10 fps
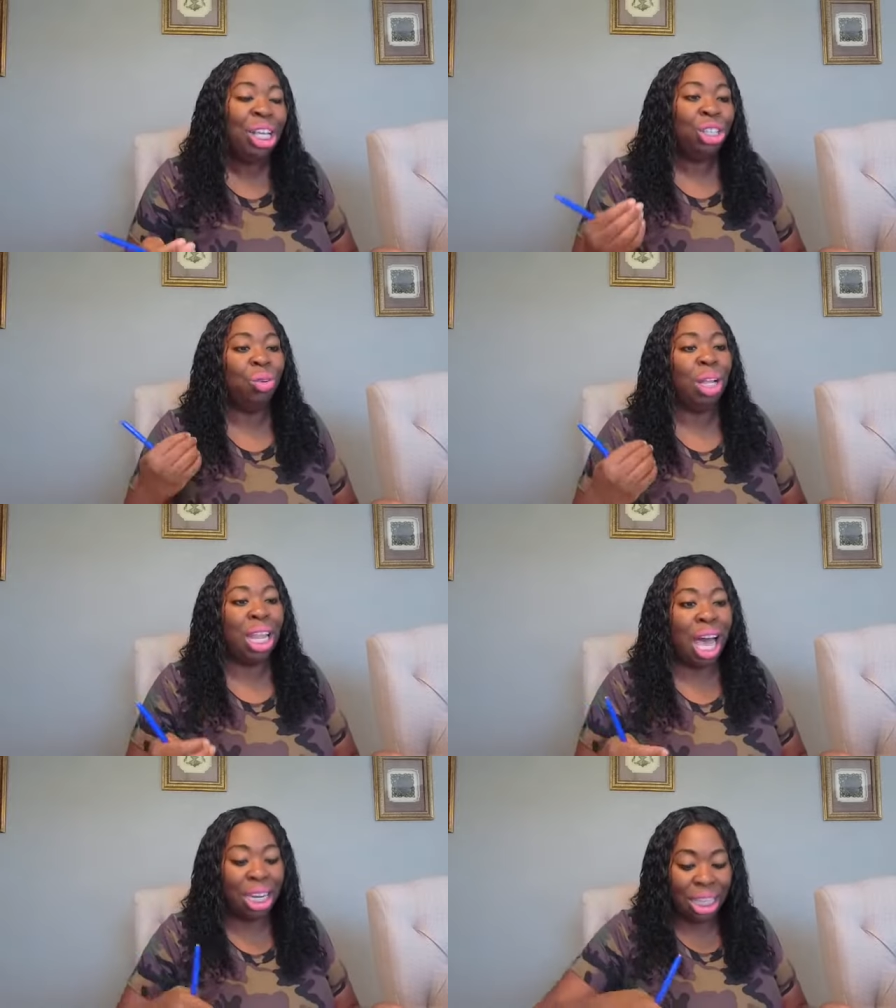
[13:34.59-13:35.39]
So a
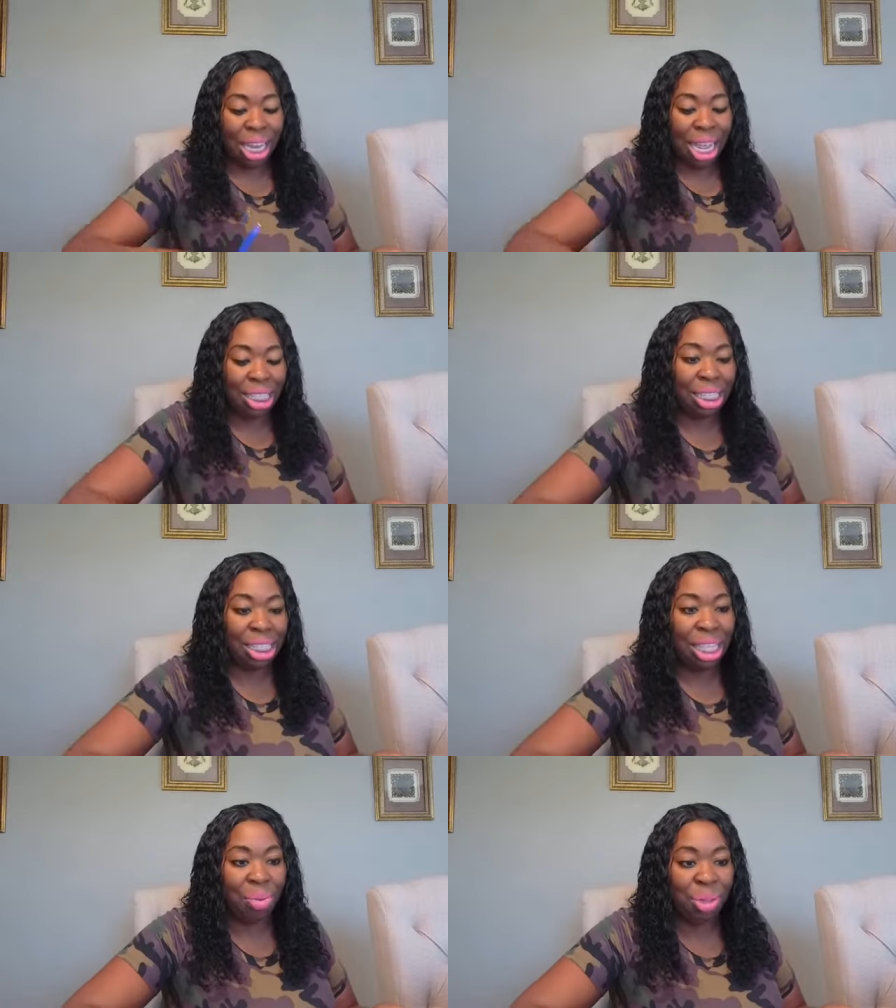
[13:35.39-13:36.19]
lot of the
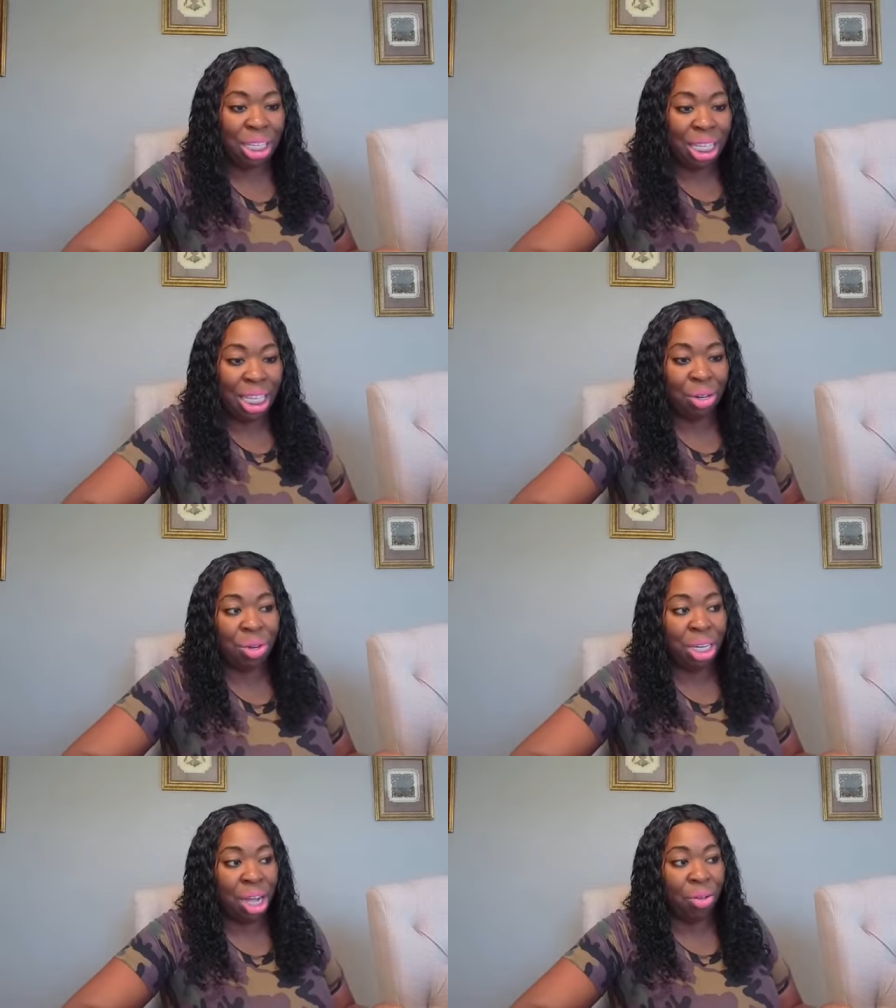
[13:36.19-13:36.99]
lessons that we did
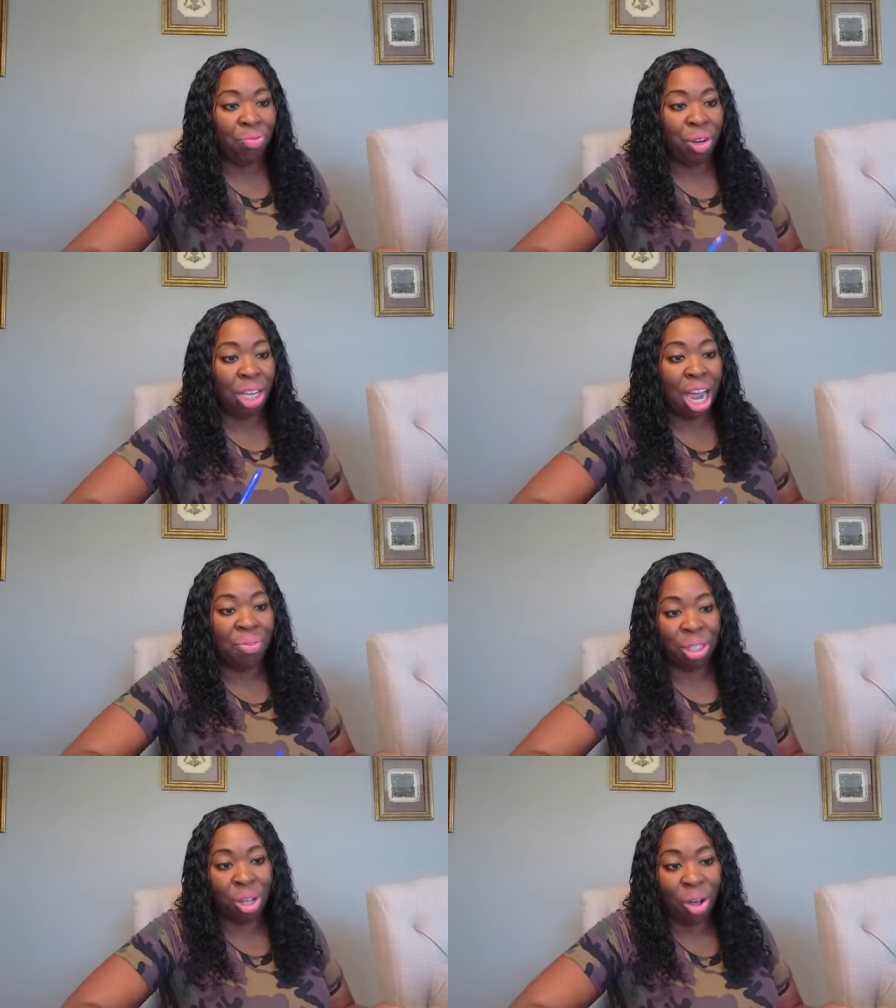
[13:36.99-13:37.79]
on, on free
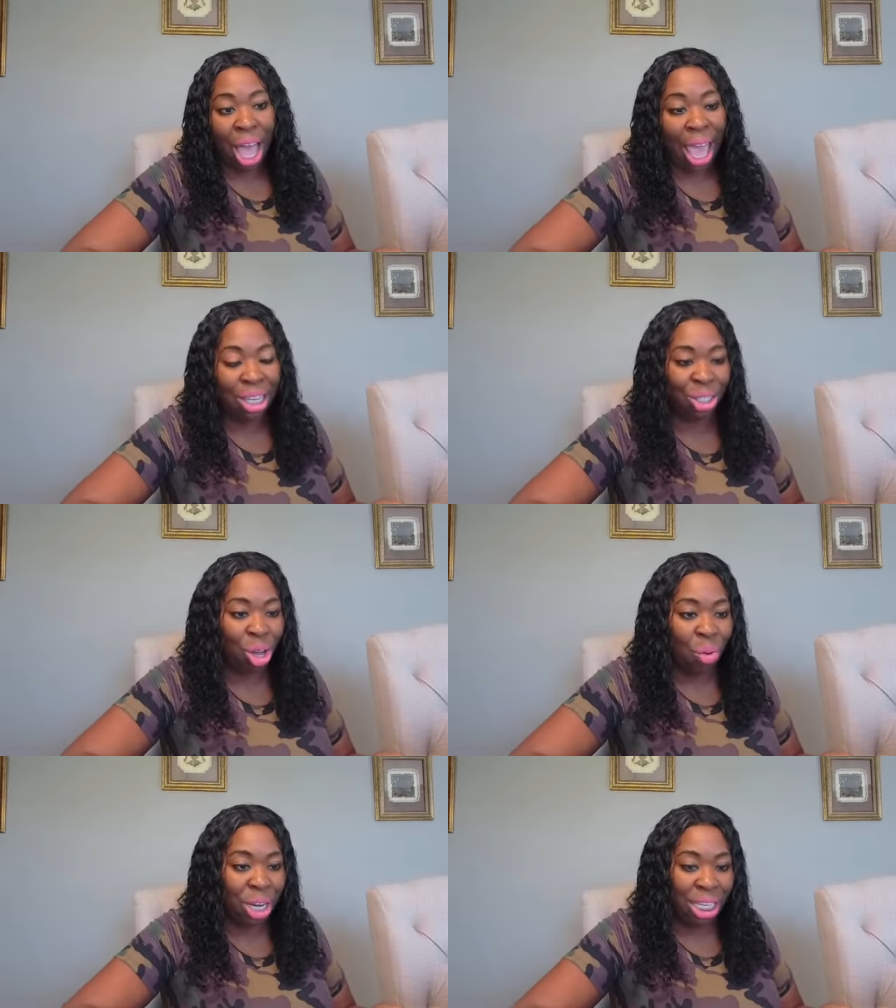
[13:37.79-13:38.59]
conference call, I had to
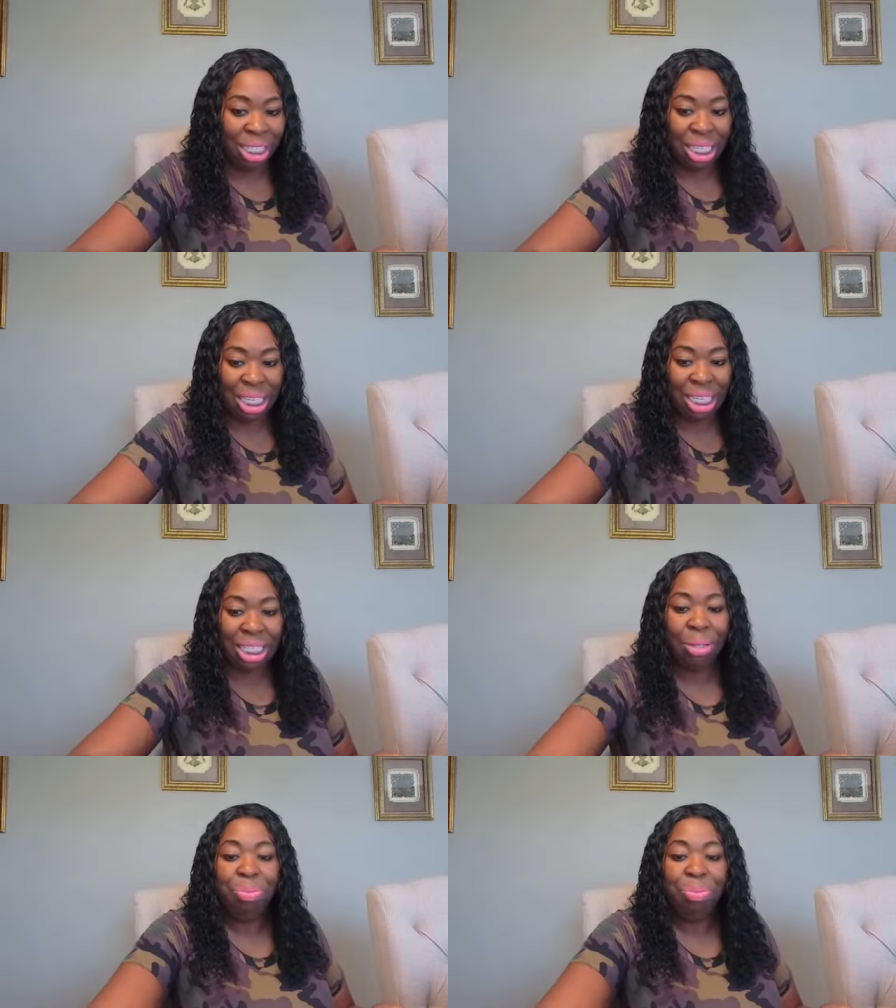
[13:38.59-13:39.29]
go in and delete.